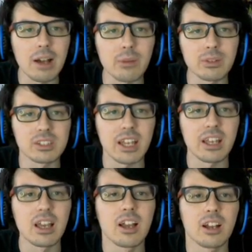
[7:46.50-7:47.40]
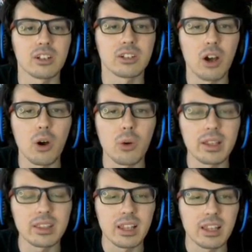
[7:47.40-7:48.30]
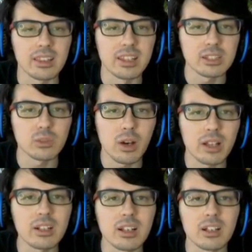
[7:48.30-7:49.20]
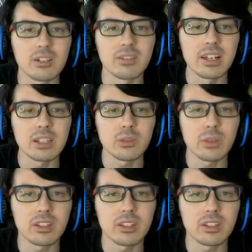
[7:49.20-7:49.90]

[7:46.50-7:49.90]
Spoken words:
I would say go with this one linked with